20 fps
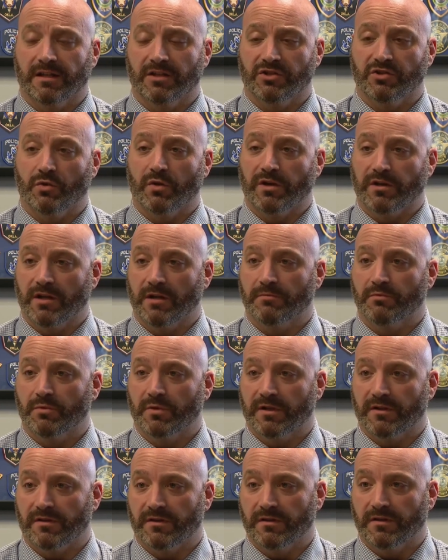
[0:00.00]
joined up
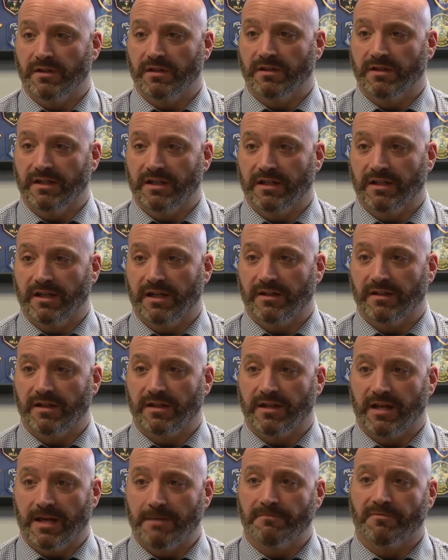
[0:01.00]
with the DNA that
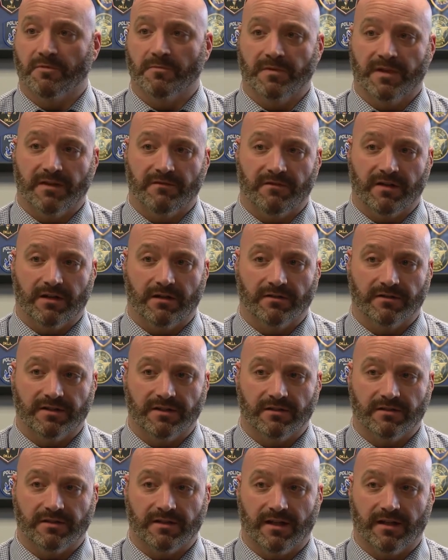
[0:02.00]
came from that volunteer
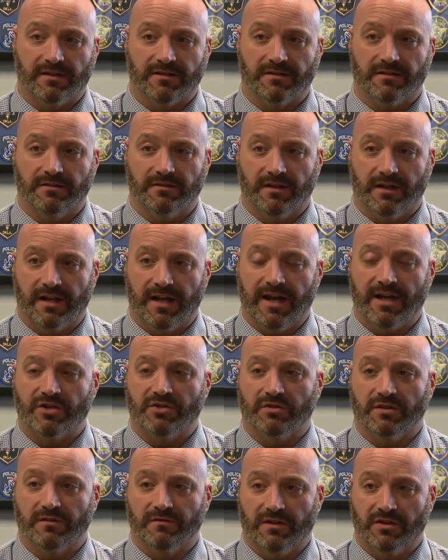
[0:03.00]
test to
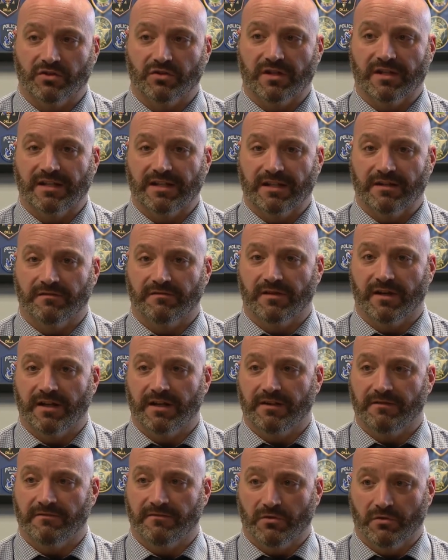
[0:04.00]
actually eventually identify a
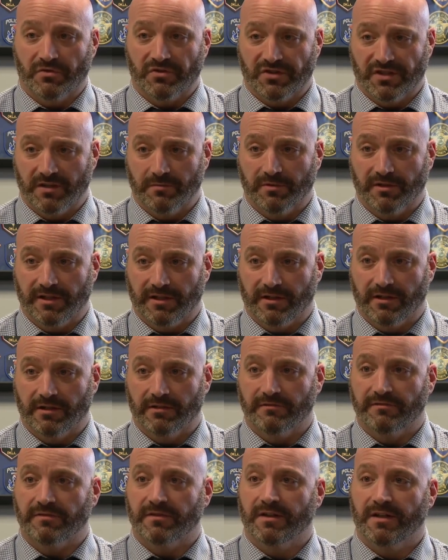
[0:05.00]
full sibling
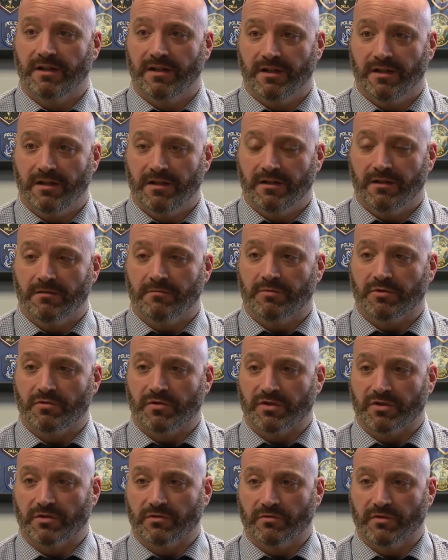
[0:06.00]
of
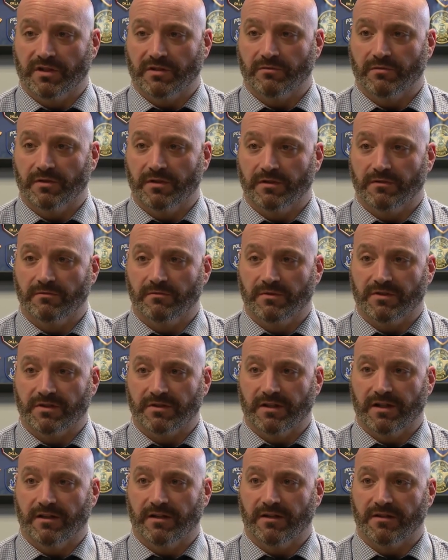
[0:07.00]
Patricia Greenwood, which
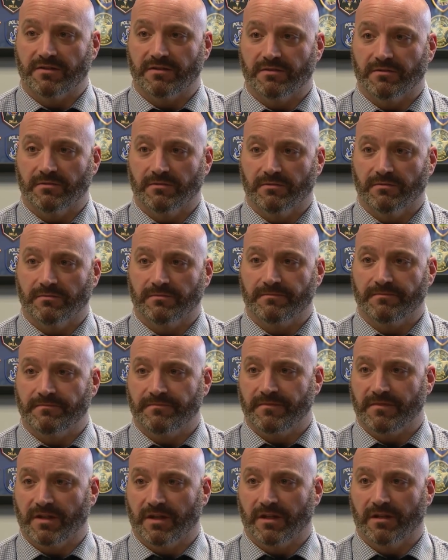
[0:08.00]
led us to
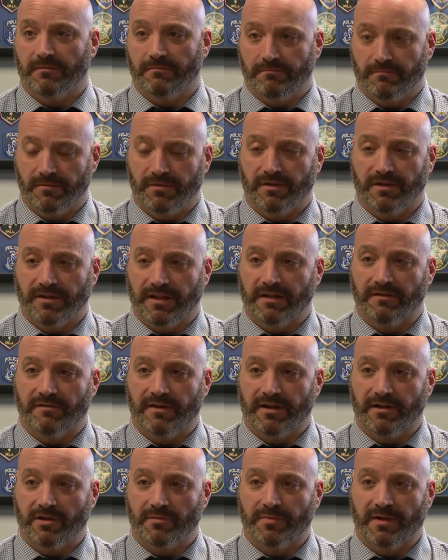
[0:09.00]
um,
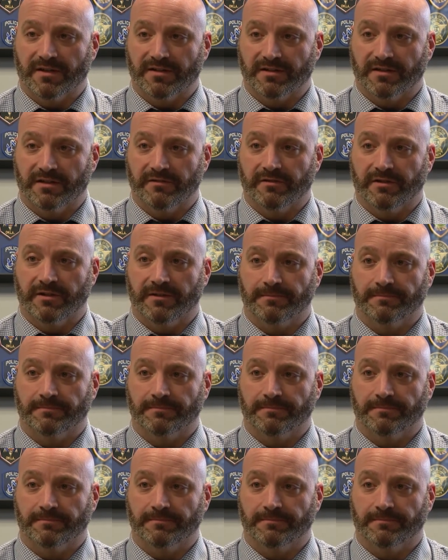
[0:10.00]
identifying her positively.